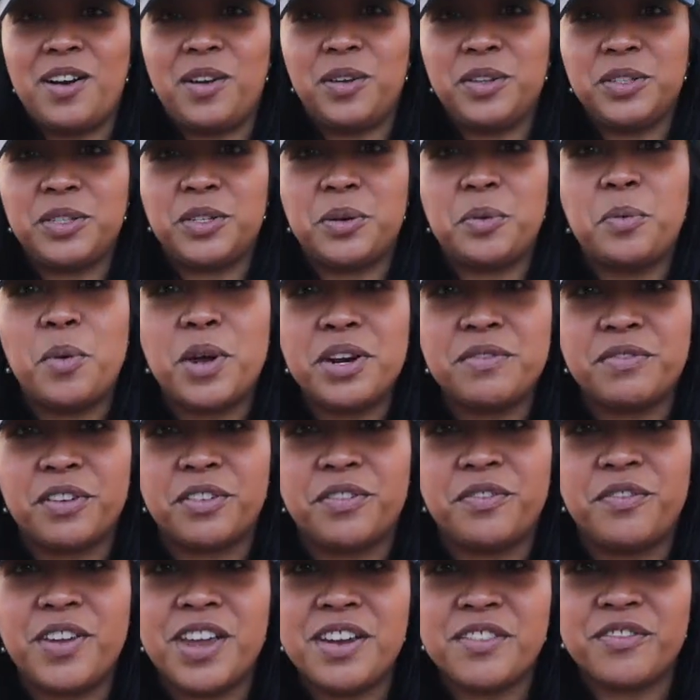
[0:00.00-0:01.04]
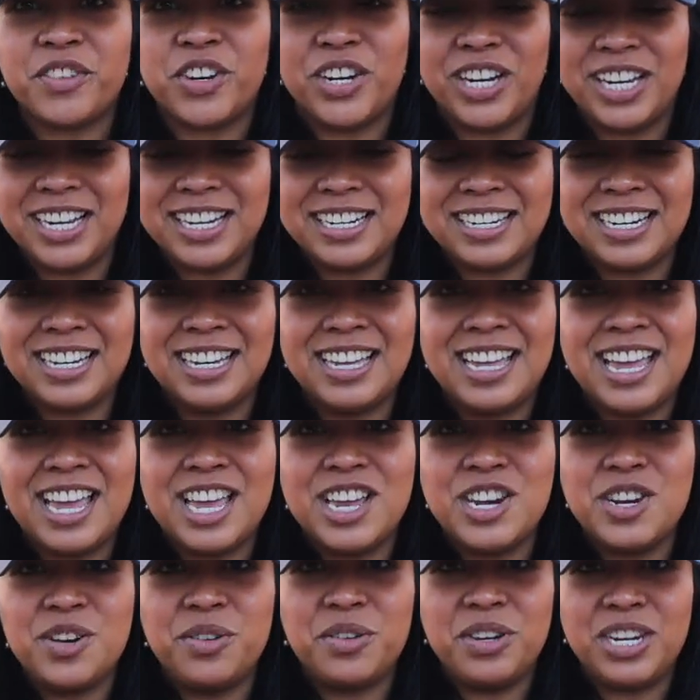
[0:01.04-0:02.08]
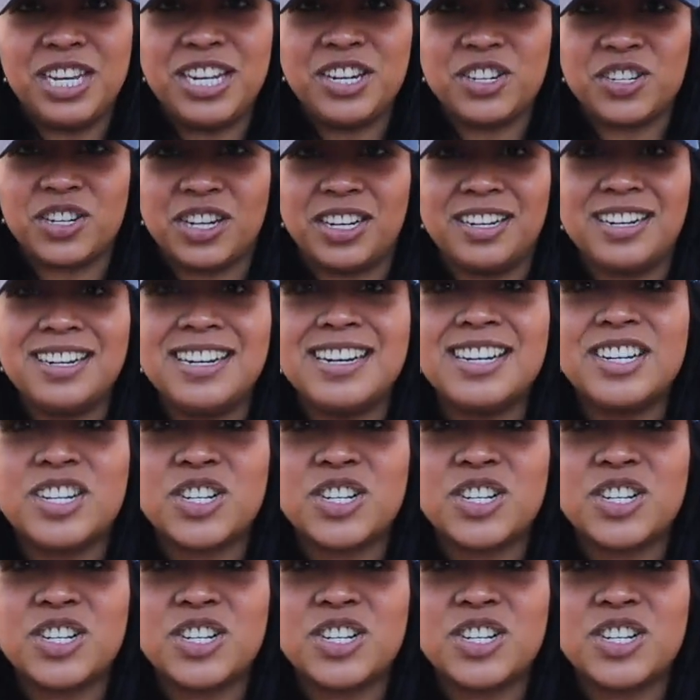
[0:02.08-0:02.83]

also one of our favorite Indonesian